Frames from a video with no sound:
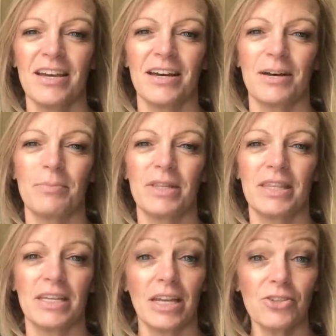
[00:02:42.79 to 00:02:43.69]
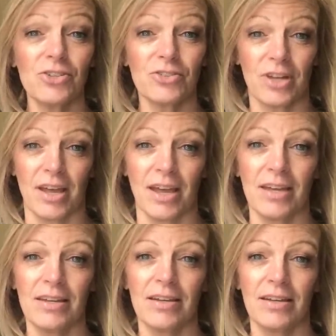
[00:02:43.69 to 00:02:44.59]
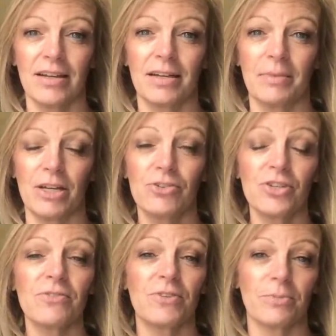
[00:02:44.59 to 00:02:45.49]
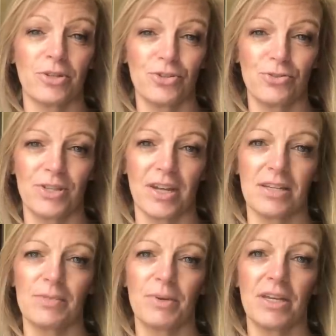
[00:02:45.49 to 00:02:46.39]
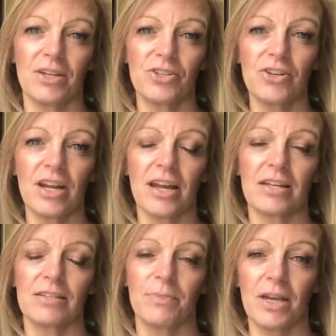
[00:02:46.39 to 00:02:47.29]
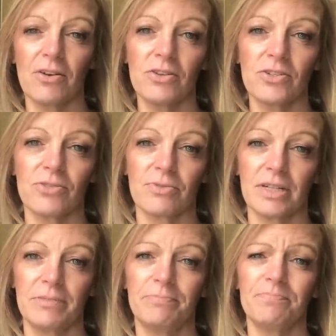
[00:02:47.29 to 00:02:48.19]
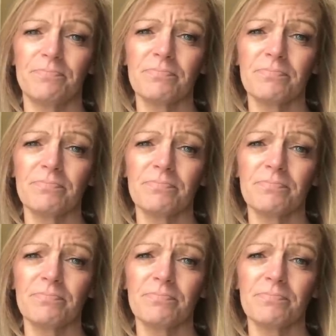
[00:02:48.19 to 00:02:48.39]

um, but then yesterday, um, I usually film on Tuesdays, but yesterday I had some errands to run.